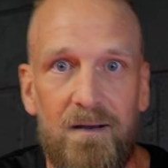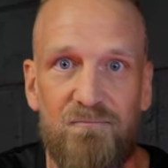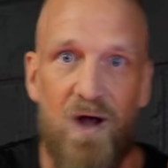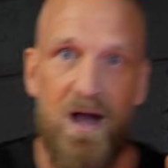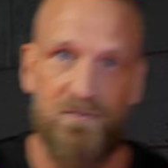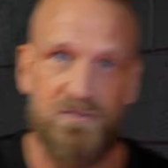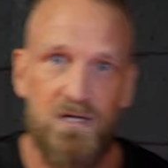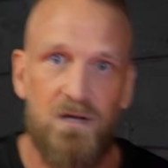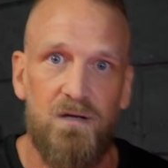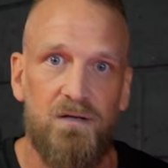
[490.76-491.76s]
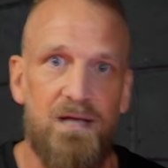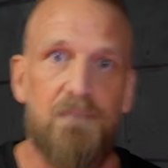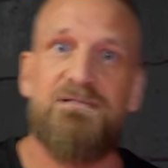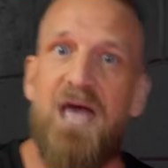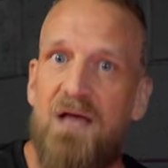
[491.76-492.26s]
rounds,
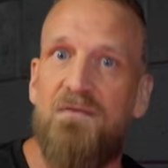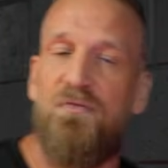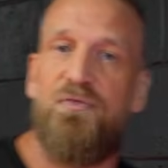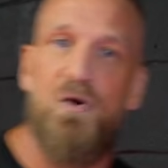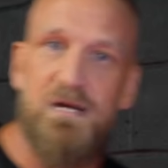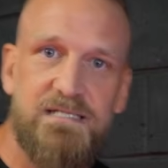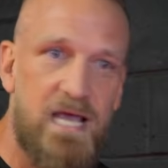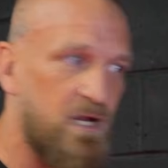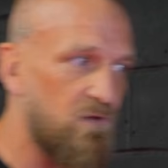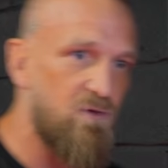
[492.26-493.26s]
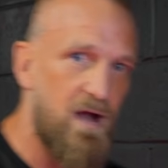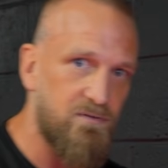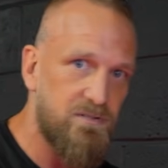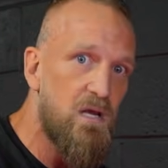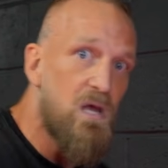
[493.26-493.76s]
yep, 10 30-second
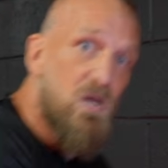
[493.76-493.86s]
rounds.